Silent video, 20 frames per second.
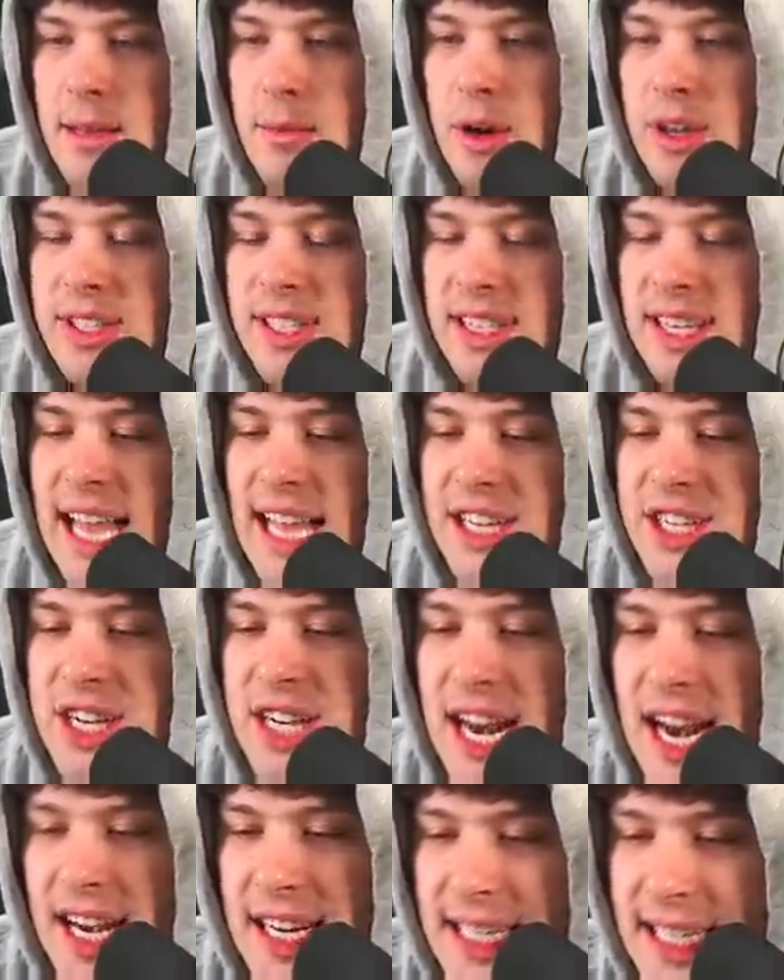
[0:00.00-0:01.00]
The most
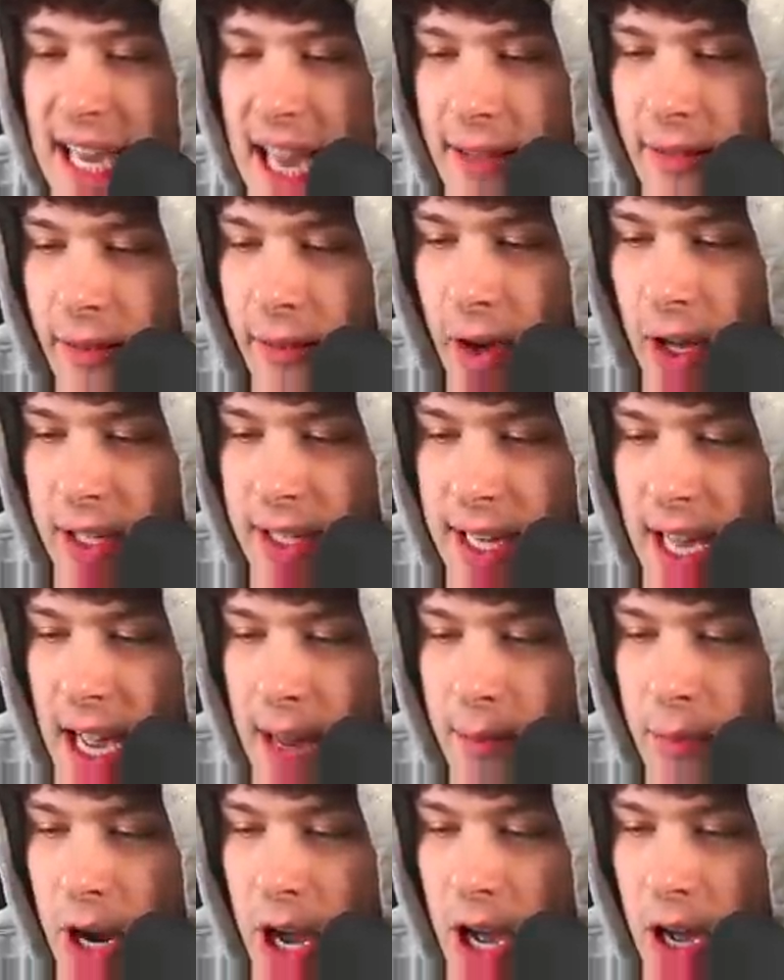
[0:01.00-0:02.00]
legendary save of all
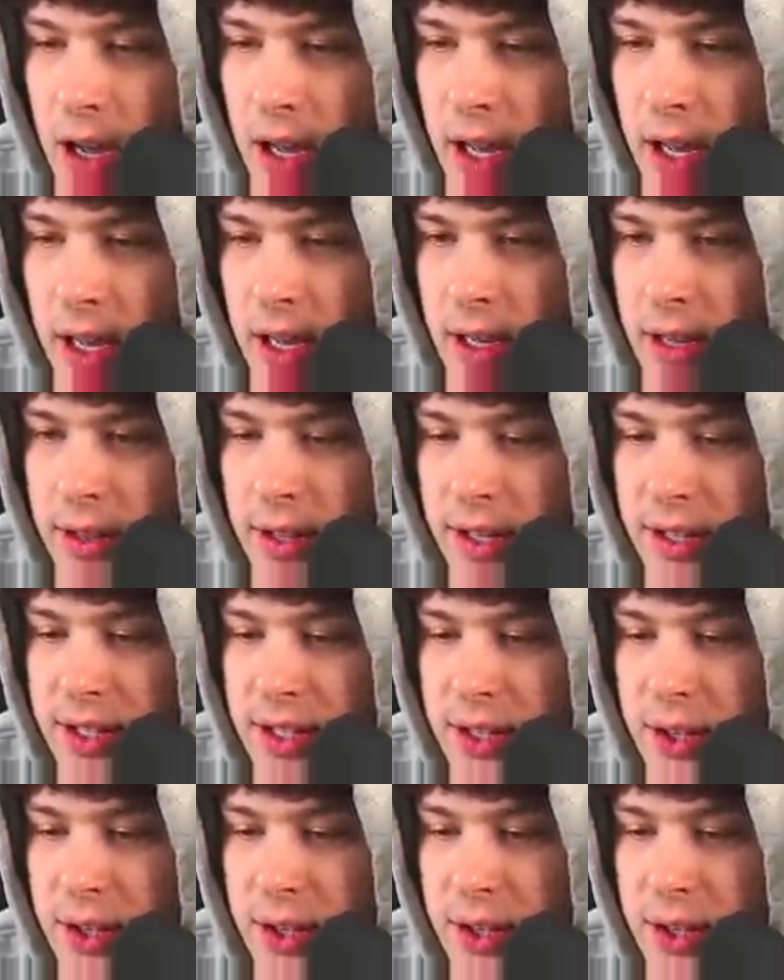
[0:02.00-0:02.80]
time, bro. The